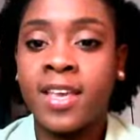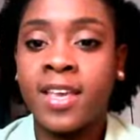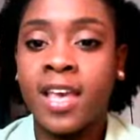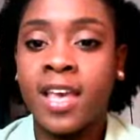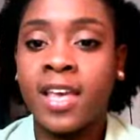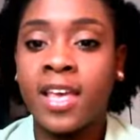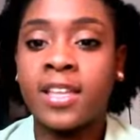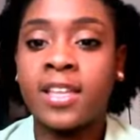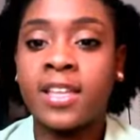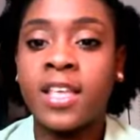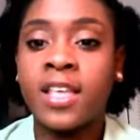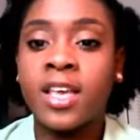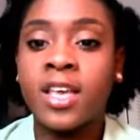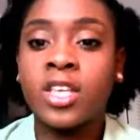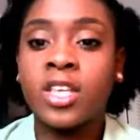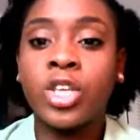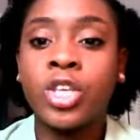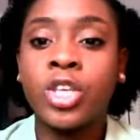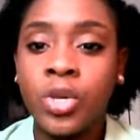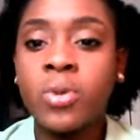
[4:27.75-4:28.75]
and
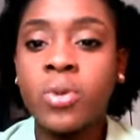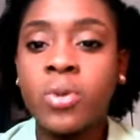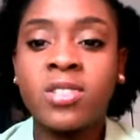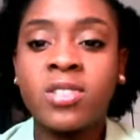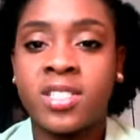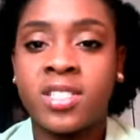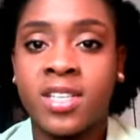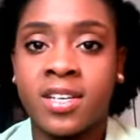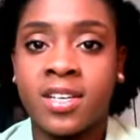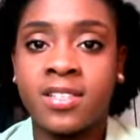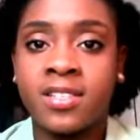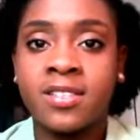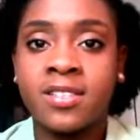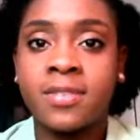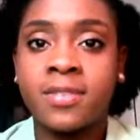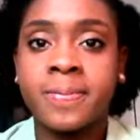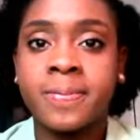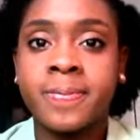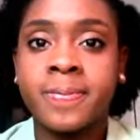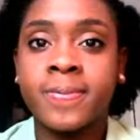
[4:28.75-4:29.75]
use this
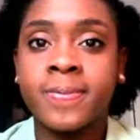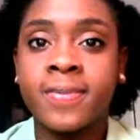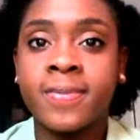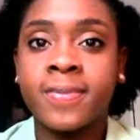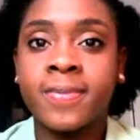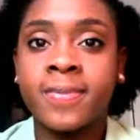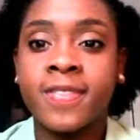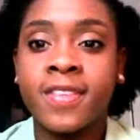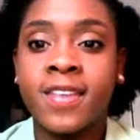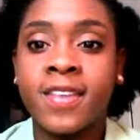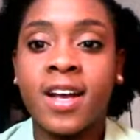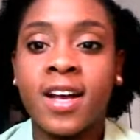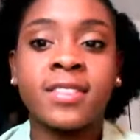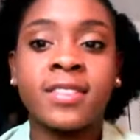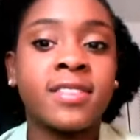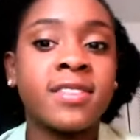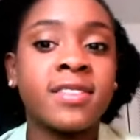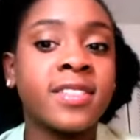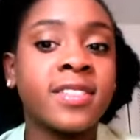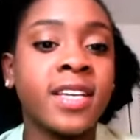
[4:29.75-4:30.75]

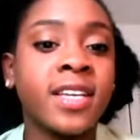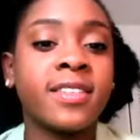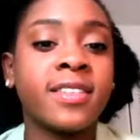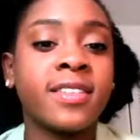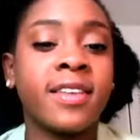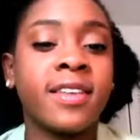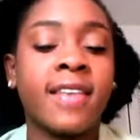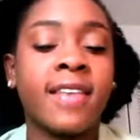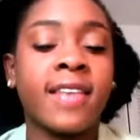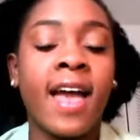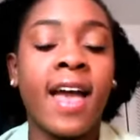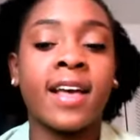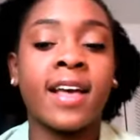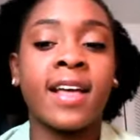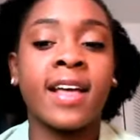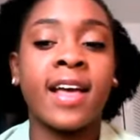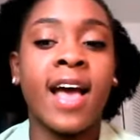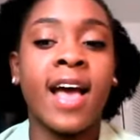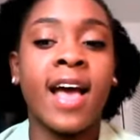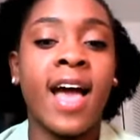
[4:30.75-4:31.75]
understanding
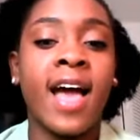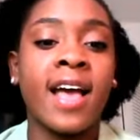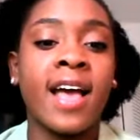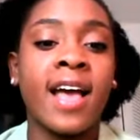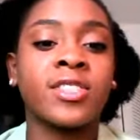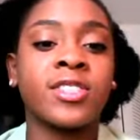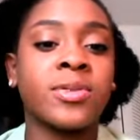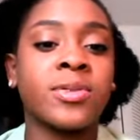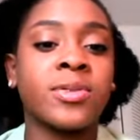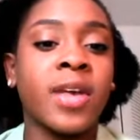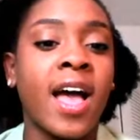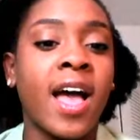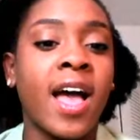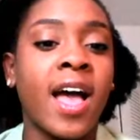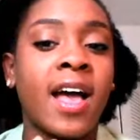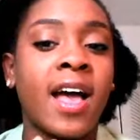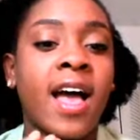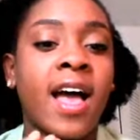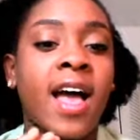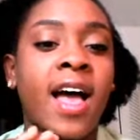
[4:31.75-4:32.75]
as
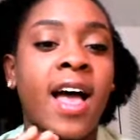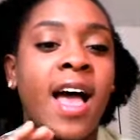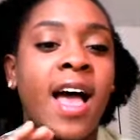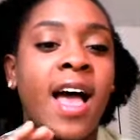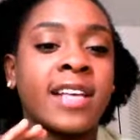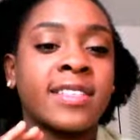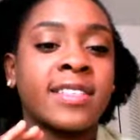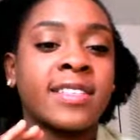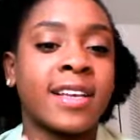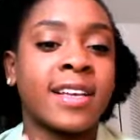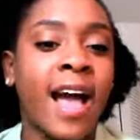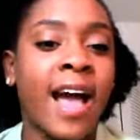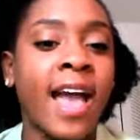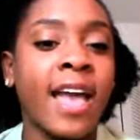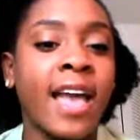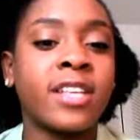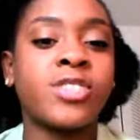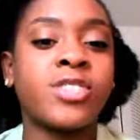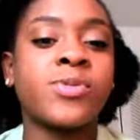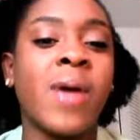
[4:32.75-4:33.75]
a
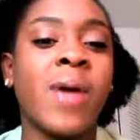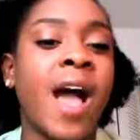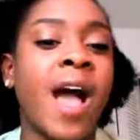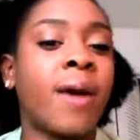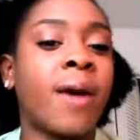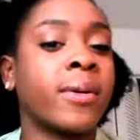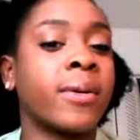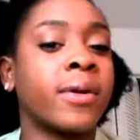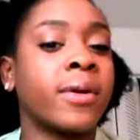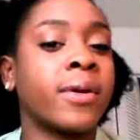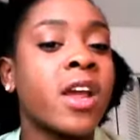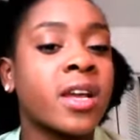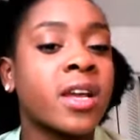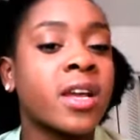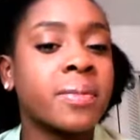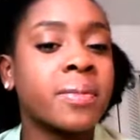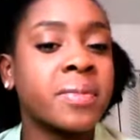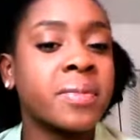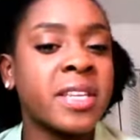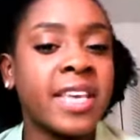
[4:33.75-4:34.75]
guide to our
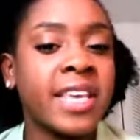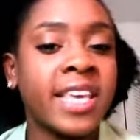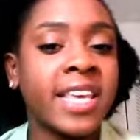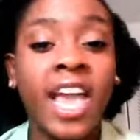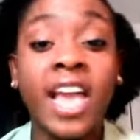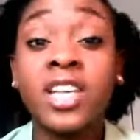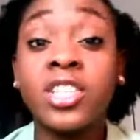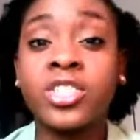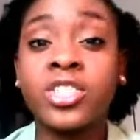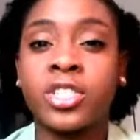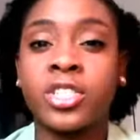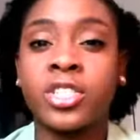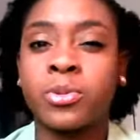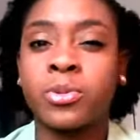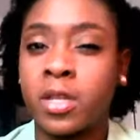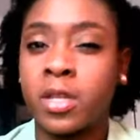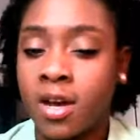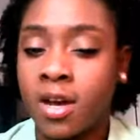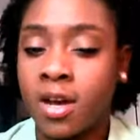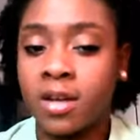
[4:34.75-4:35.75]
communication
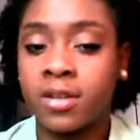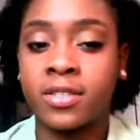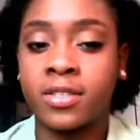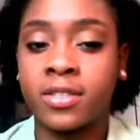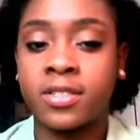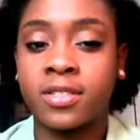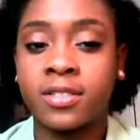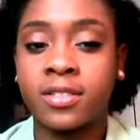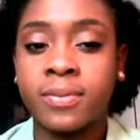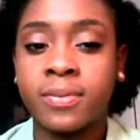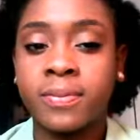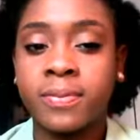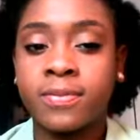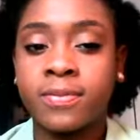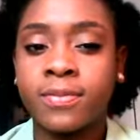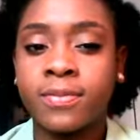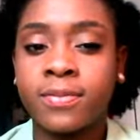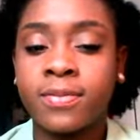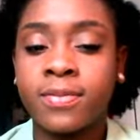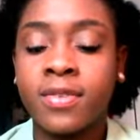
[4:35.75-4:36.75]
with others.
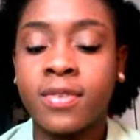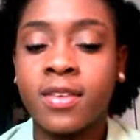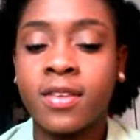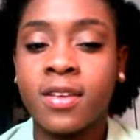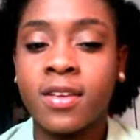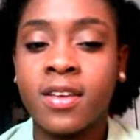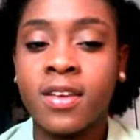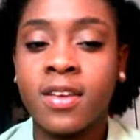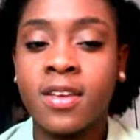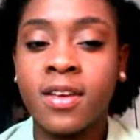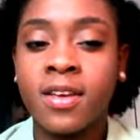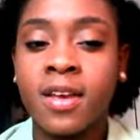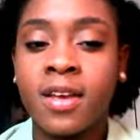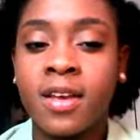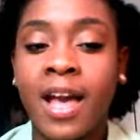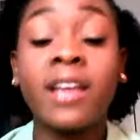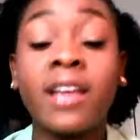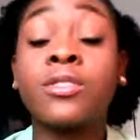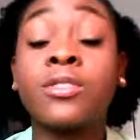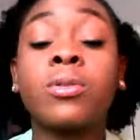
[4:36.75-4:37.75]

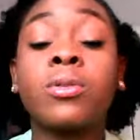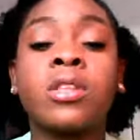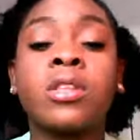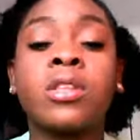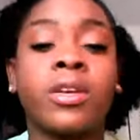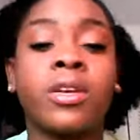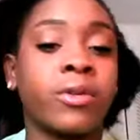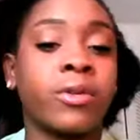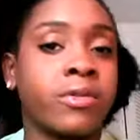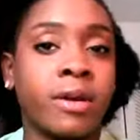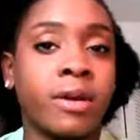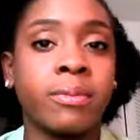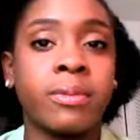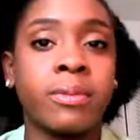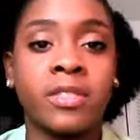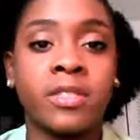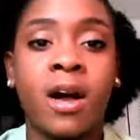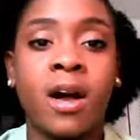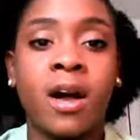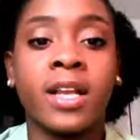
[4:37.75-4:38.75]
I totally agree
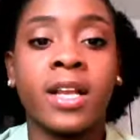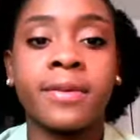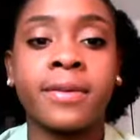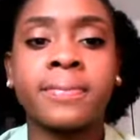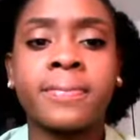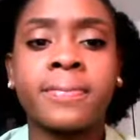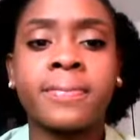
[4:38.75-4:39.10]
with Tony.